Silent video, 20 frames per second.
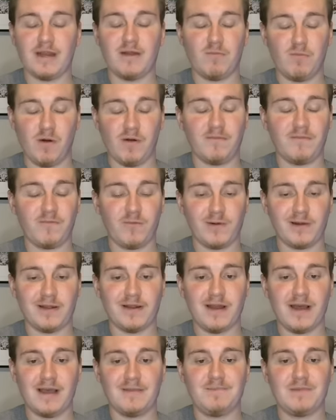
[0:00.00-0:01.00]
At
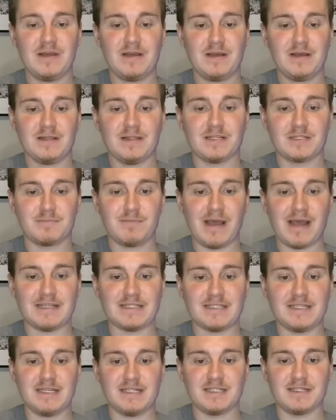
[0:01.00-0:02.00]
149 this
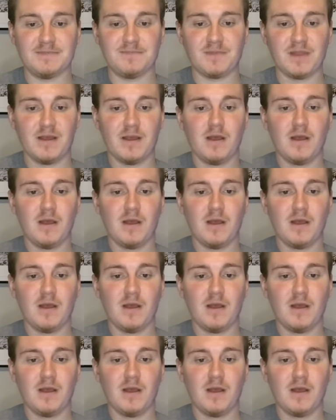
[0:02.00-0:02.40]
past season.